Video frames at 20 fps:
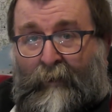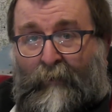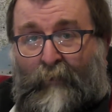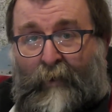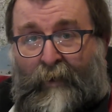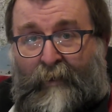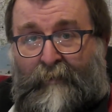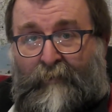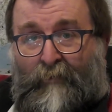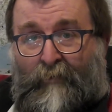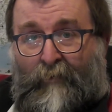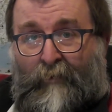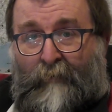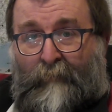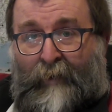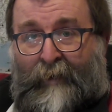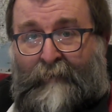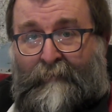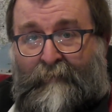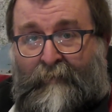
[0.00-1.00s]
when I talk
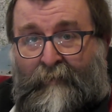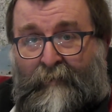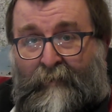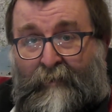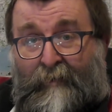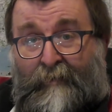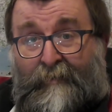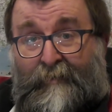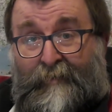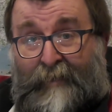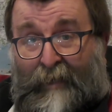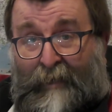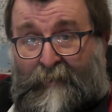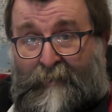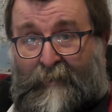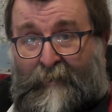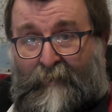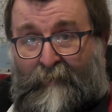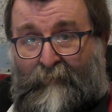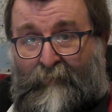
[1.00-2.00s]
about
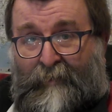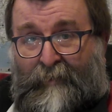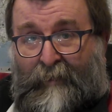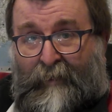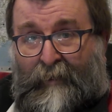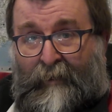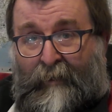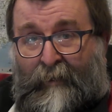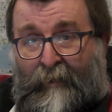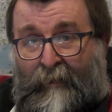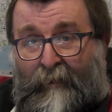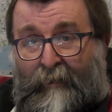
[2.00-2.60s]
tasting the whisky,